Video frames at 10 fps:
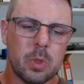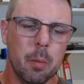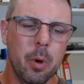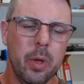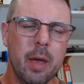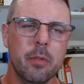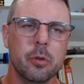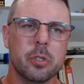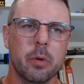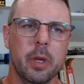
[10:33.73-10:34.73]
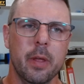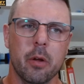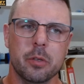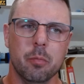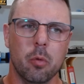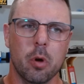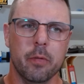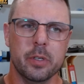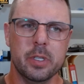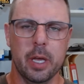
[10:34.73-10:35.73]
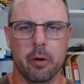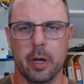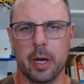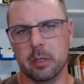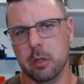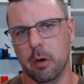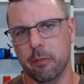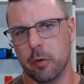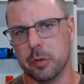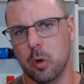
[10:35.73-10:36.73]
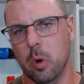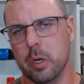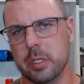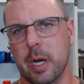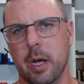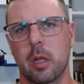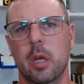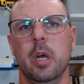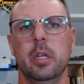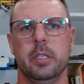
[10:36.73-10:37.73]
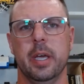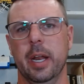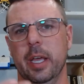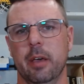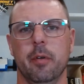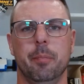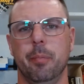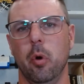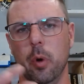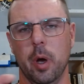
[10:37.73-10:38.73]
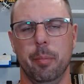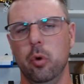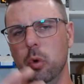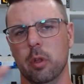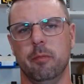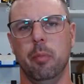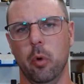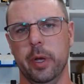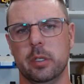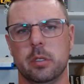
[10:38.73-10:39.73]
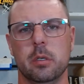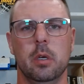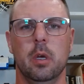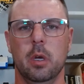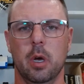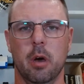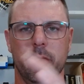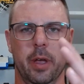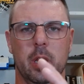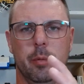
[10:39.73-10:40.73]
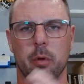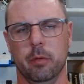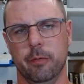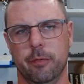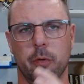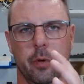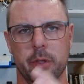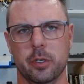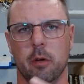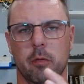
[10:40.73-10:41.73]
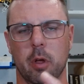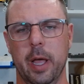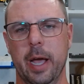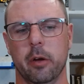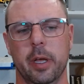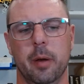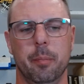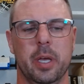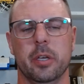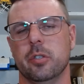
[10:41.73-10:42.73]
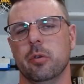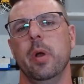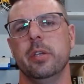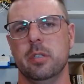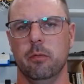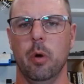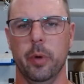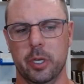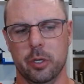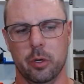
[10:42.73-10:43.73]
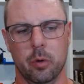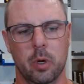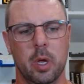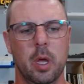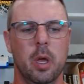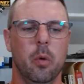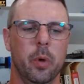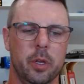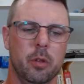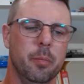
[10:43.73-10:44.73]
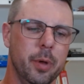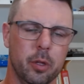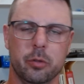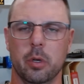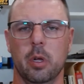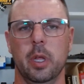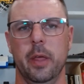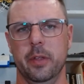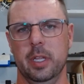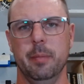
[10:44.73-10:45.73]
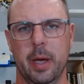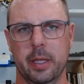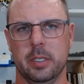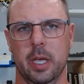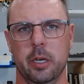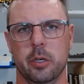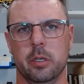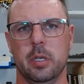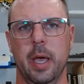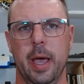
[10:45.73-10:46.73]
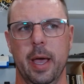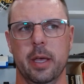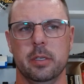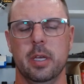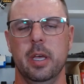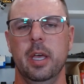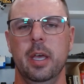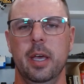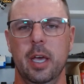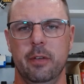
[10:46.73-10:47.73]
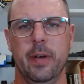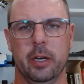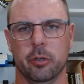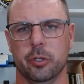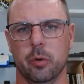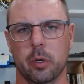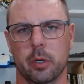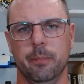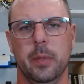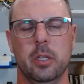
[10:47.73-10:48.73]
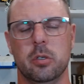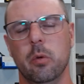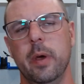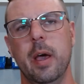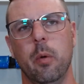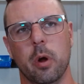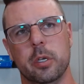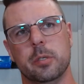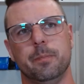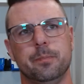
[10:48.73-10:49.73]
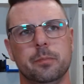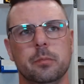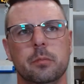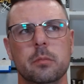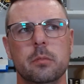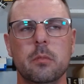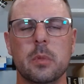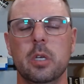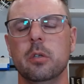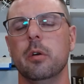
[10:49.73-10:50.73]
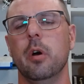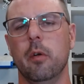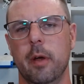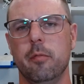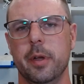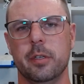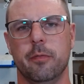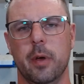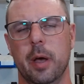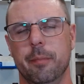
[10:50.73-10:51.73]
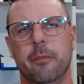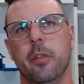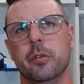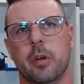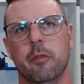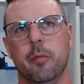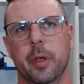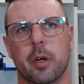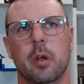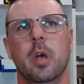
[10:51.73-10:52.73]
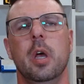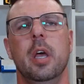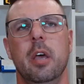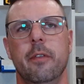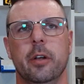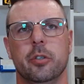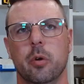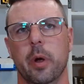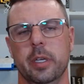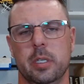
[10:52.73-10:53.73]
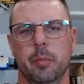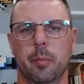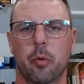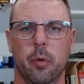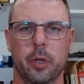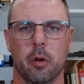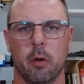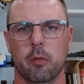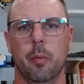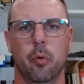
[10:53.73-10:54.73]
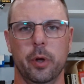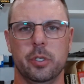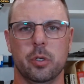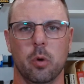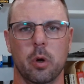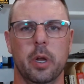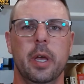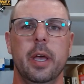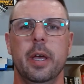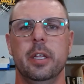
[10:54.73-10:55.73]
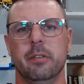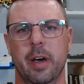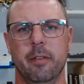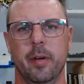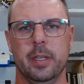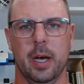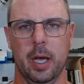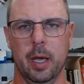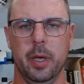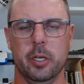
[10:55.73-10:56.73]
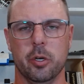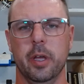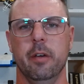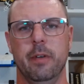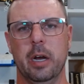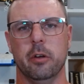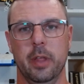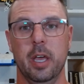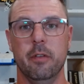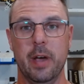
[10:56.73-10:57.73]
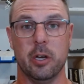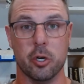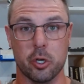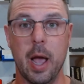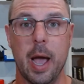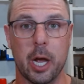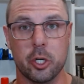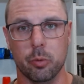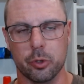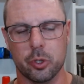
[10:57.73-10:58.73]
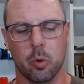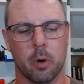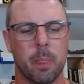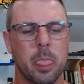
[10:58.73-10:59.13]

But we have those three in there as more of a standardized law enforcement qual style to kind of give a pool of points available for this overall aggregate, because the rest of what we do the bill drill and the DMAD stages as hit factor scored. And so the way that works, everybody's for those that aren't familiar, hit factor scoring is simply your overall points scored divided by time is your hit factor, and the hit factor is your actual score.